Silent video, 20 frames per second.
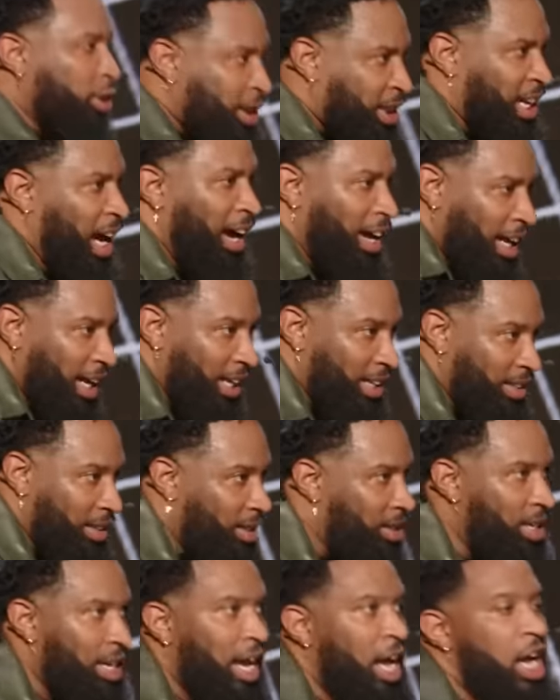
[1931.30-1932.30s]
son
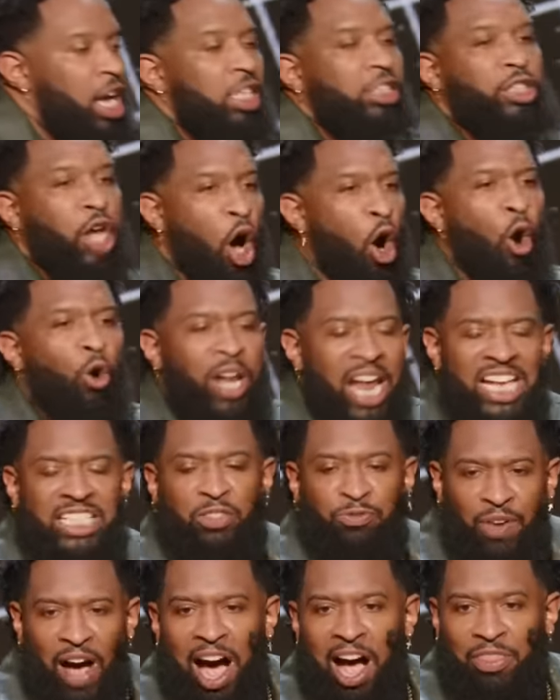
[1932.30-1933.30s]
told his
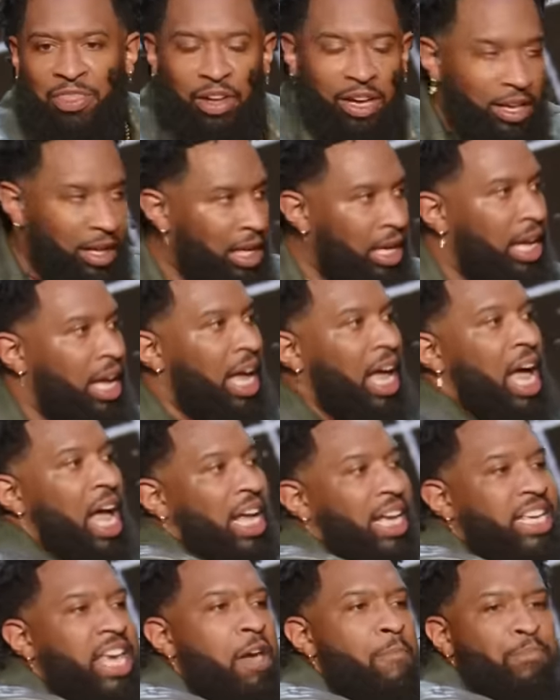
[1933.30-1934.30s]
father,
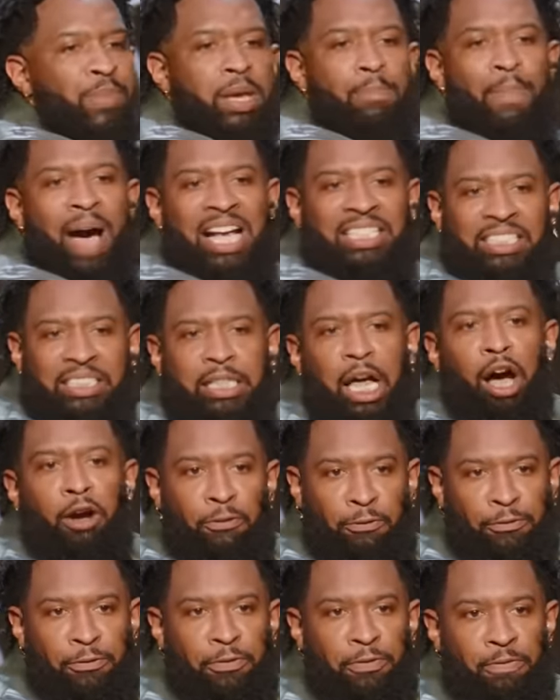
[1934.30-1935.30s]
Give me my
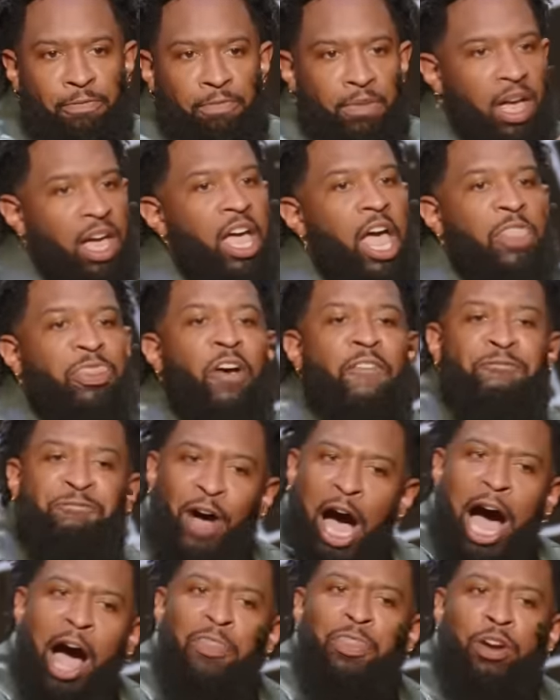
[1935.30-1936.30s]
stuff. The
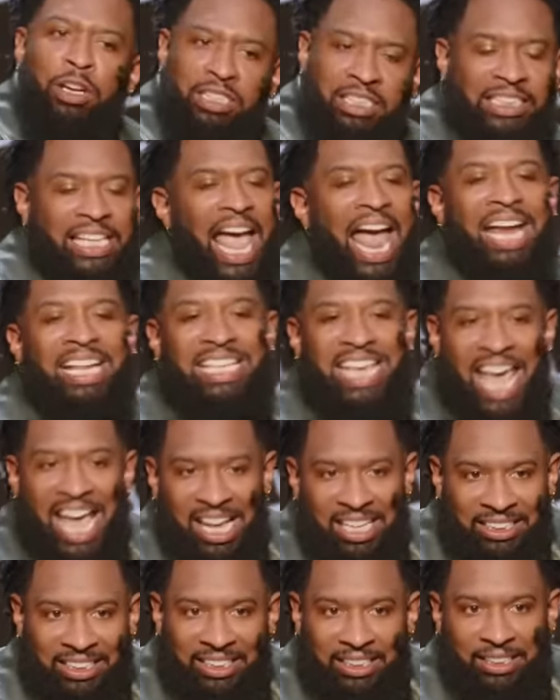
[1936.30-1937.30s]
father said
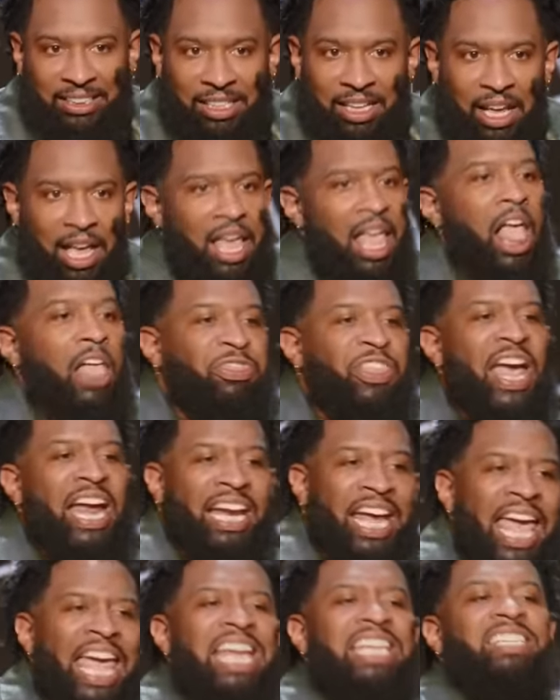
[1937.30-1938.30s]
yes. Then
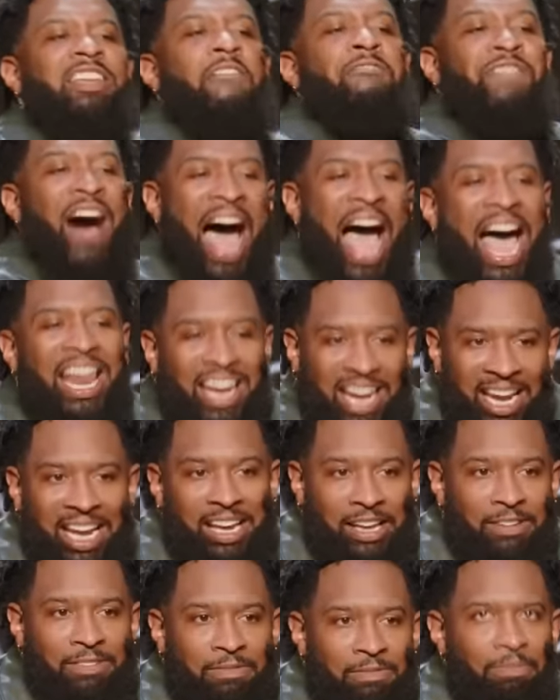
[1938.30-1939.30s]
he divided it
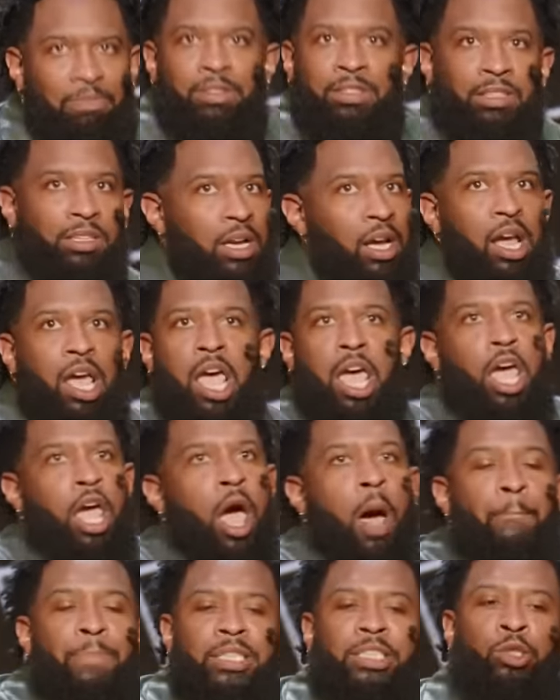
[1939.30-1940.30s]

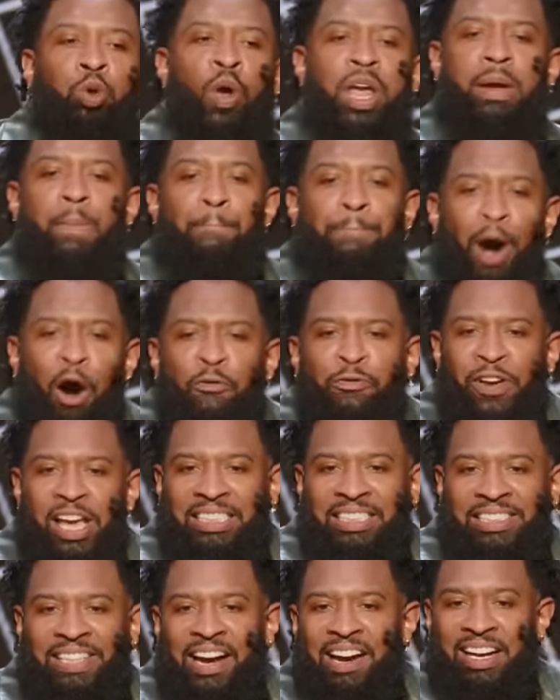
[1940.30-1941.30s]
between both
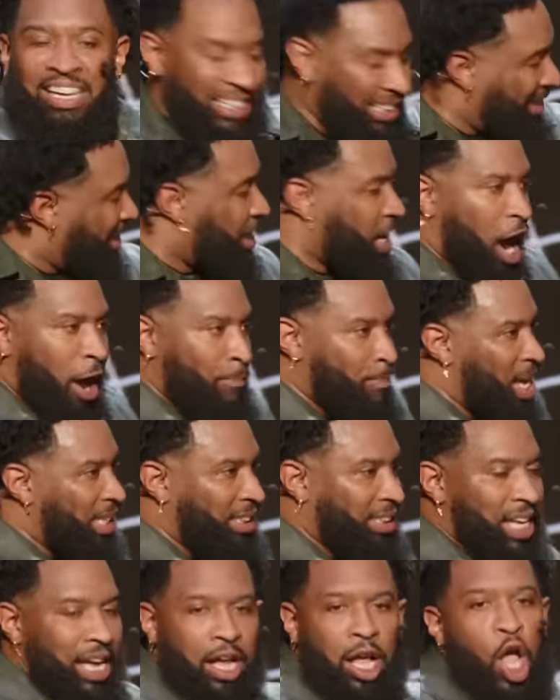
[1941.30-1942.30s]
his sons. Y'all
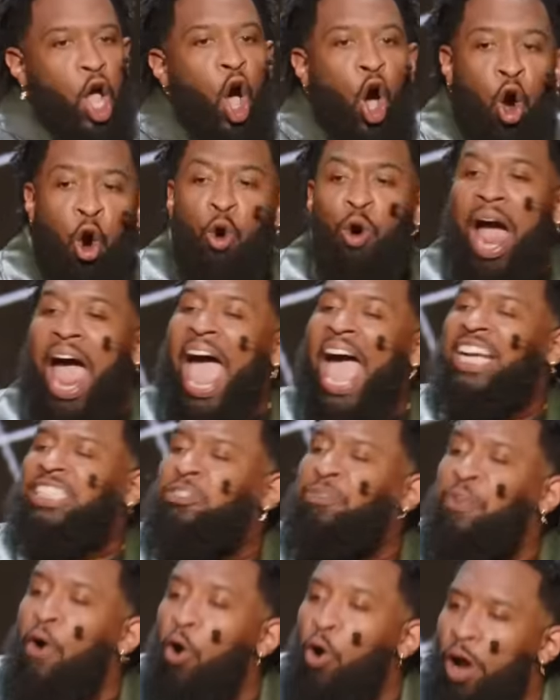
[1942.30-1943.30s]
missed it. Who asked
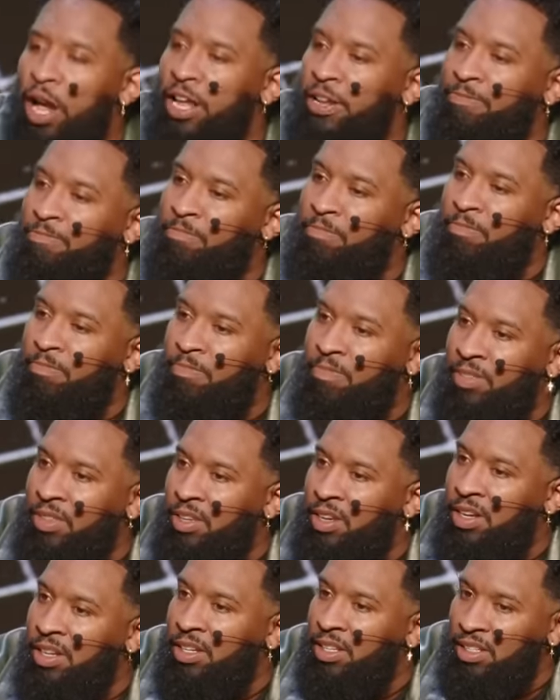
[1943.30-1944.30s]
for it?
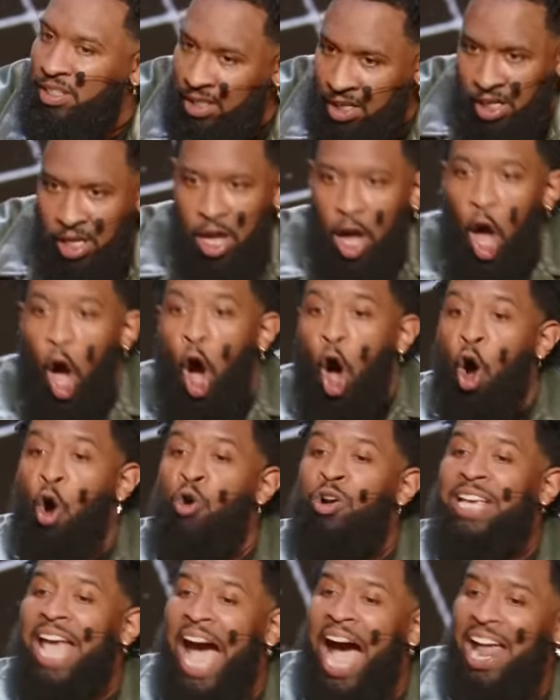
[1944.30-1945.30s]

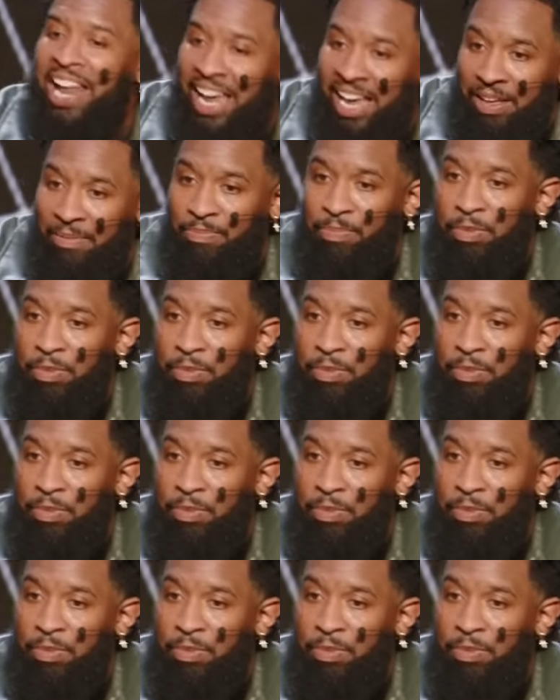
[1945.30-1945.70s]
Who got it?